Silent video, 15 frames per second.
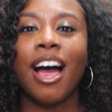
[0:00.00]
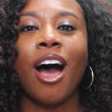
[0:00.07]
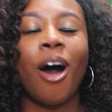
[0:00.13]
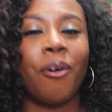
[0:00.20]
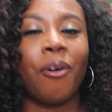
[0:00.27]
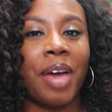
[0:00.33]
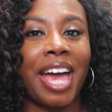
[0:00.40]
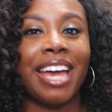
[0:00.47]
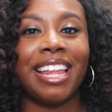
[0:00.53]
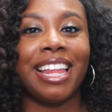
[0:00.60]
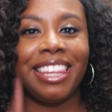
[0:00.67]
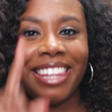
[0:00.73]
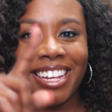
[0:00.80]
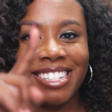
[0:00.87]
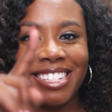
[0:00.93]
Okay,
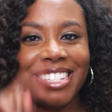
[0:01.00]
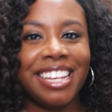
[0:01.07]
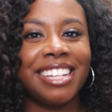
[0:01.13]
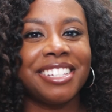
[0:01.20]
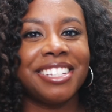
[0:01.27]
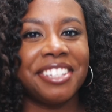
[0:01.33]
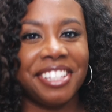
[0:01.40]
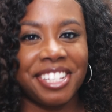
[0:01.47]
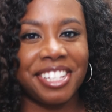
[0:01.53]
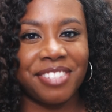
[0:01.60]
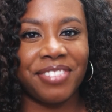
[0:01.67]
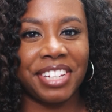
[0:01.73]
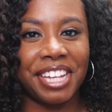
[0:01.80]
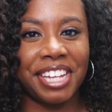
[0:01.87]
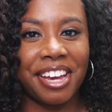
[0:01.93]
let's get into this
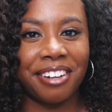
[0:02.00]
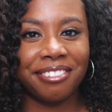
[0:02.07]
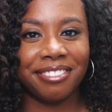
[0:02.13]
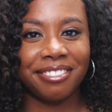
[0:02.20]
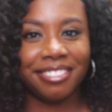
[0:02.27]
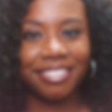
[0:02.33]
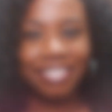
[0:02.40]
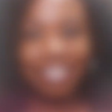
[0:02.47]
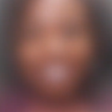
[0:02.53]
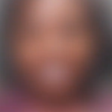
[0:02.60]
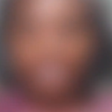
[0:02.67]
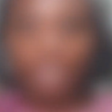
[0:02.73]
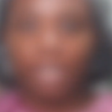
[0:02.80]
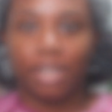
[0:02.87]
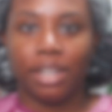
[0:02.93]
video.
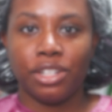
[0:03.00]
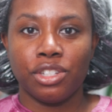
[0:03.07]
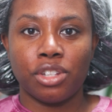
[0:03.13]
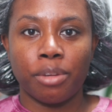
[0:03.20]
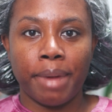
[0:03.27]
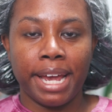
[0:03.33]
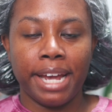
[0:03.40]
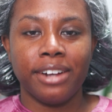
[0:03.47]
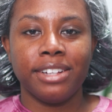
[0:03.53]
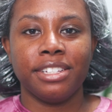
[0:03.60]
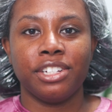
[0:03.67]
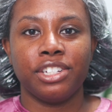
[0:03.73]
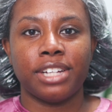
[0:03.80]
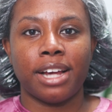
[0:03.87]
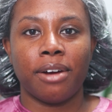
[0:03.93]
So my hair is
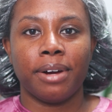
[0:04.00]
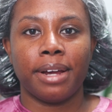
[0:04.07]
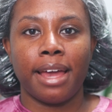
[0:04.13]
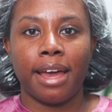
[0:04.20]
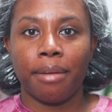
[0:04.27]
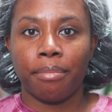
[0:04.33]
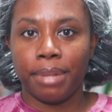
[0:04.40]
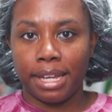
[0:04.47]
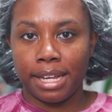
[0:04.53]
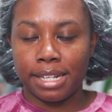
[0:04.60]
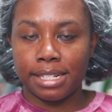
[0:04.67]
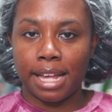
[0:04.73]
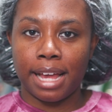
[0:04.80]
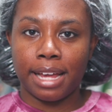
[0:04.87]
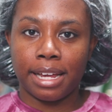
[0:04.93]
in a shower cap
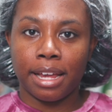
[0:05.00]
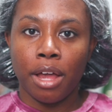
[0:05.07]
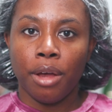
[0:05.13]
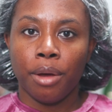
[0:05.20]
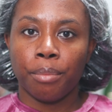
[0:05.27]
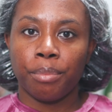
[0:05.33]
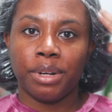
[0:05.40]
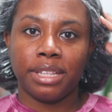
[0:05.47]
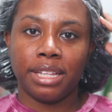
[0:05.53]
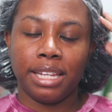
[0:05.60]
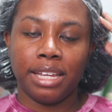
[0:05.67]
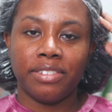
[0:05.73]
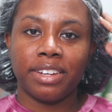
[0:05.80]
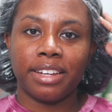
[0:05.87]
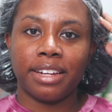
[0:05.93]
because I put the
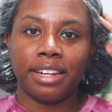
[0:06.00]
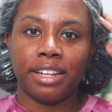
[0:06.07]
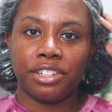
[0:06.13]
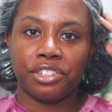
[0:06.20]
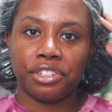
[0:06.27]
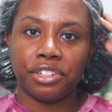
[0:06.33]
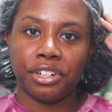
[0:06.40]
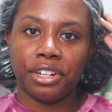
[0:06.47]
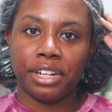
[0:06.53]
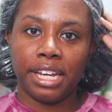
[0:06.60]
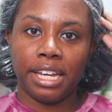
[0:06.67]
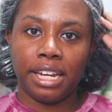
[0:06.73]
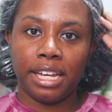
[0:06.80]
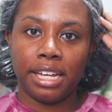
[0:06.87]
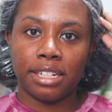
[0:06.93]
leave-in conditioner
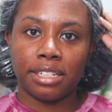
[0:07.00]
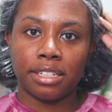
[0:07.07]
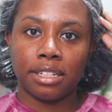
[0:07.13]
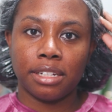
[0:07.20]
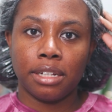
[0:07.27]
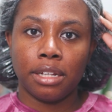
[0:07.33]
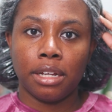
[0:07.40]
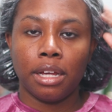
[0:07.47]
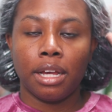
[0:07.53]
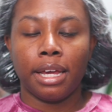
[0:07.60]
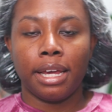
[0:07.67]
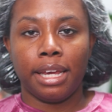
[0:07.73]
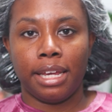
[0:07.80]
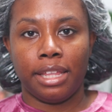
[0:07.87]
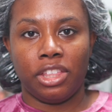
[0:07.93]
in it
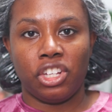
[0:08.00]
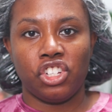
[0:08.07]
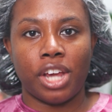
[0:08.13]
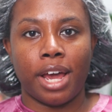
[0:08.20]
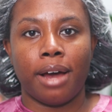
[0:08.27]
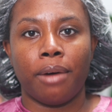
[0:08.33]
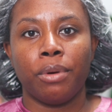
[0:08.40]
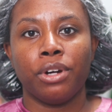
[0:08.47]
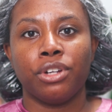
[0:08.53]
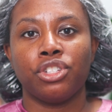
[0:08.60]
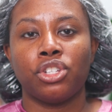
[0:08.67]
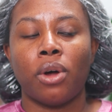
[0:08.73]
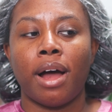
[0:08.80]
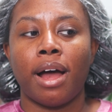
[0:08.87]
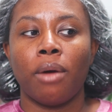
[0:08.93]
in the shower.
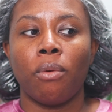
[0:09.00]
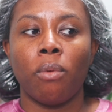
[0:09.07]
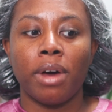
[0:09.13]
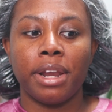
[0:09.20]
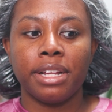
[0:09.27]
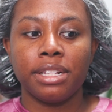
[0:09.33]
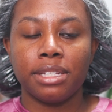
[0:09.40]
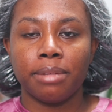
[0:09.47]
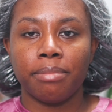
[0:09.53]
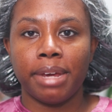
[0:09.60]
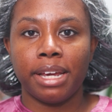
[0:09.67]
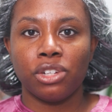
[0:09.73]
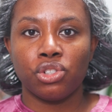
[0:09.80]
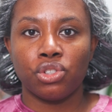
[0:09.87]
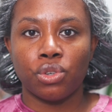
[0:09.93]
So I wanted to
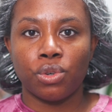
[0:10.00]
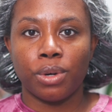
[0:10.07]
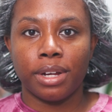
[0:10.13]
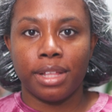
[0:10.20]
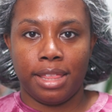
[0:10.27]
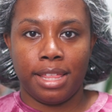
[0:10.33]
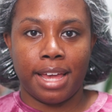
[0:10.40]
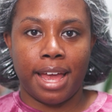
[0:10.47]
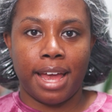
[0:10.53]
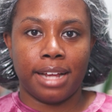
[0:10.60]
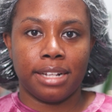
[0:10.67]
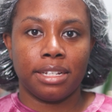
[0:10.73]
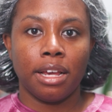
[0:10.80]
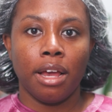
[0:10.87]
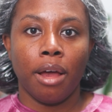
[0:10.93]
make sure
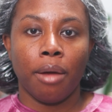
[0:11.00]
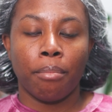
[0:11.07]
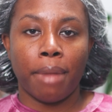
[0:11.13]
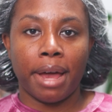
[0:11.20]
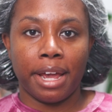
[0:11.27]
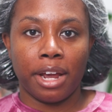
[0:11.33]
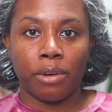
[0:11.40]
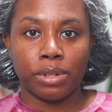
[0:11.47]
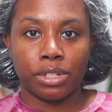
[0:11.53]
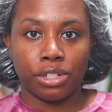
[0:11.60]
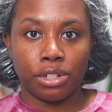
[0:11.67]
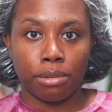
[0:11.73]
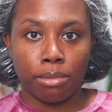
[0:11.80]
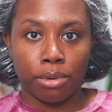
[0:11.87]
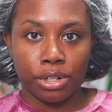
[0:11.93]
that my hair was
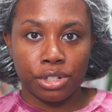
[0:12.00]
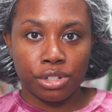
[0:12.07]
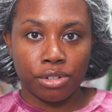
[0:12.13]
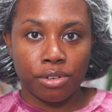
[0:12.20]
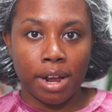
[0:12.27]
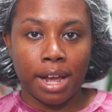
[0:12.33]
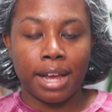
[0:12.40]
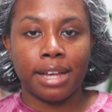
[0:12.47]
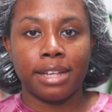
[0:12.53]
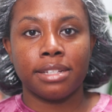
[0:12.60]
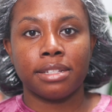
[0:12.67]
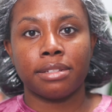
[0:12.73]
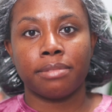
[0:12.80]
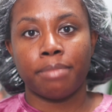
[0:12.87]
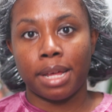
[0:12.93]
still
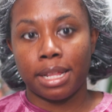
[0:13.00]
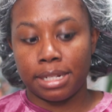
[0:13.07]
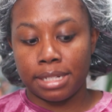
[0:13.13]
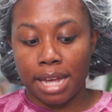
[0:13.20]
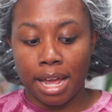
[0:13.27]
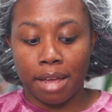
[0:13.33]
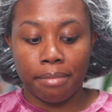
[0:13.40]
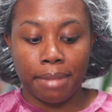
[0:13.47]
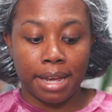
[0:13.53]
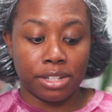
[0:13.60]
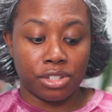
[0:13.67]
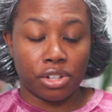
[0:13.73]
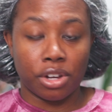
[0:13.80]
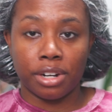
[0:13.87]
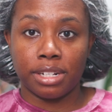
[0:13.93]
moisturized by the time I
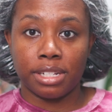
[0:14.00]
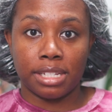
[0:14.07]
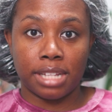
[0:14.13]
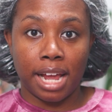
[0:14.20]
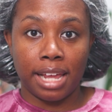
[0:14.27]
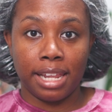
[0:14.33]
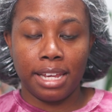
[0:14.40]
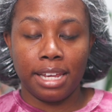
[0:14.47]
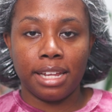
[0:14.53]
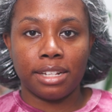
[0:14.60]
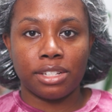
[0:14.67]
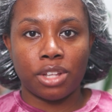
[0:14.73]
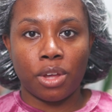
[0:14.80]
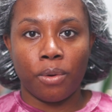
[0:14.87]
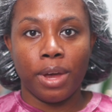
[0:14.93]
started styling
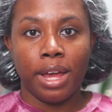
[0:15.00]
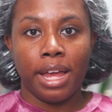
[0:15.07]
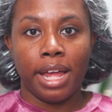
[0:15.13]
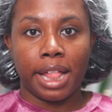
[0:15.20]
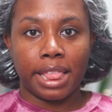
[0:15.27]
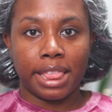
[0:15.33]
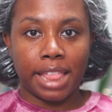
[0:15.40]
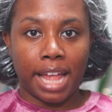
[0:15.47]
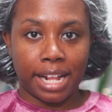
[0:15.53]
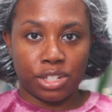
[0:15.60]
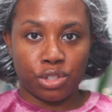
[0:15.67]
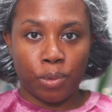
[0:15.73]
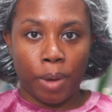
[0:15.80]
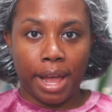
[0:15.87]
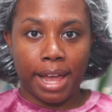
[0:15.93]
it. So
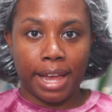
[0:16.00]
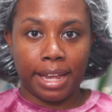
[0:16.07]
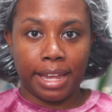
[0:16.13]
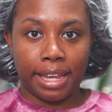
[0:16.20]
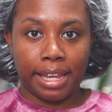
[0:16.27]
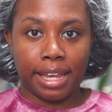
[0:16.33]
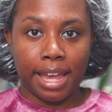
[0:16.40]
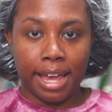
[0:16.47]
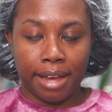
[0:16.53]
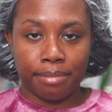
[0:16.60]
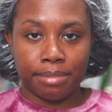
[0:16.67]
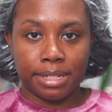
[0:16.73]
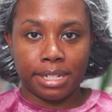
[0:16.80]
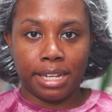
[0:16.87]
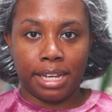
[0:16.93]
that's why I
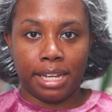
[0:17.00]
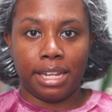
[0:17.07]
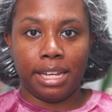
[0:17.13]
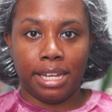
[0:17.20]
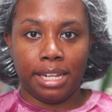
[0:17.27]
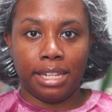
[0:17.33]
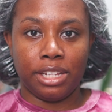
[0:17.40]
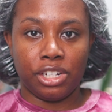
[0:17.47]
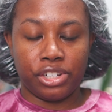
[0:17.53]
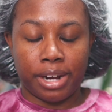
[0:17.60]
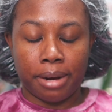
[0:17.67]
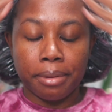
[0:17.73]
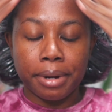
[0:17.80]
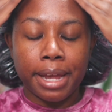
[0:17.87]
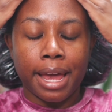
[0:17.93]
kept it in the
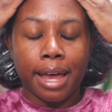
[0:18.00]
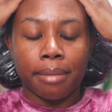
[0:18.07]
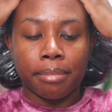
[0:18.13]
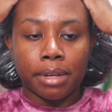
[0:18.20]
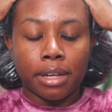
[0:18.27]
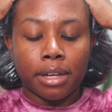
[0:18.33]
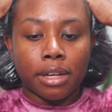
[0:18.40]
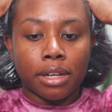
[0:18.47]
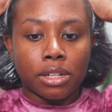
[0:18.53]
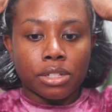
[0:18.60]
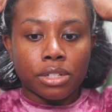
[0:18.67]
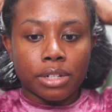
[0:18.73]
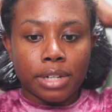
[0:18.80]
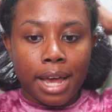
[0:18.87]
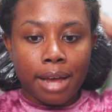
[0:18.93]
shower cap.
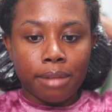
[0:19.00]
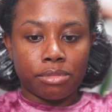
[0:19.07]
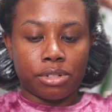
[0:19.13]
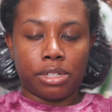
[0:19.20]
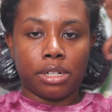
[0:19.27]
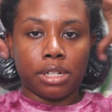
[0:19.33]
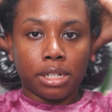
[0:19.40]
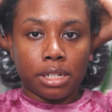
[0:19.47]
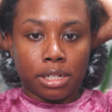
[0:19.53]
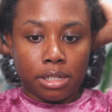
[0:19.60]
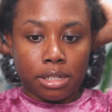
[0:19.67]
So now I'm just gonna